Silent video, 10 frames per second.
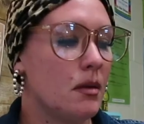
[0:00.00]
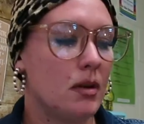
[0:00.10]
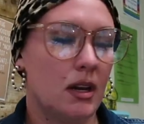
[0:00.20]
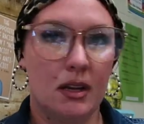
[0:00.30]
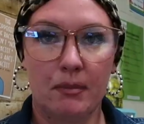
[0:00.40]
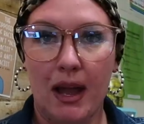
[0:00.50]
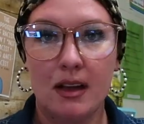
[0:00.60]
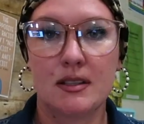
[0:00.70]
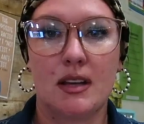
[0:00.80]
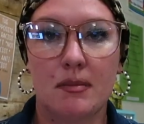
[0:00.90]
but it
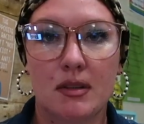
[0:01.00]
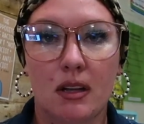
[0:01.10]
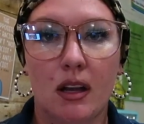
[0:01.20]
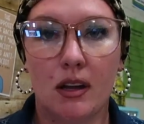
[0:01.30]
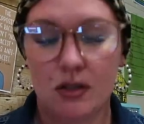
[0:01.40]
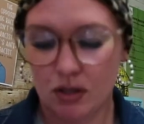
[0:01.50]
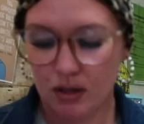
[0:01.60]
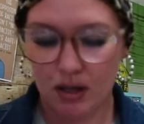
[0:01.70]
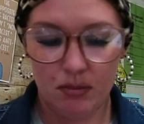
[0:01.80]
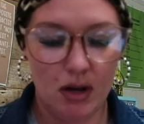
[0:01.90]
backs up to lunch, so I
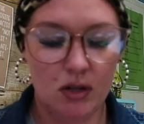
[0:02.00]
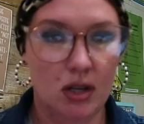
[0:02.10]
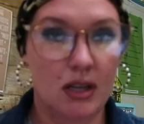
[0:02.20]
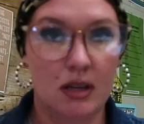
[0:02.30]
think I'm actually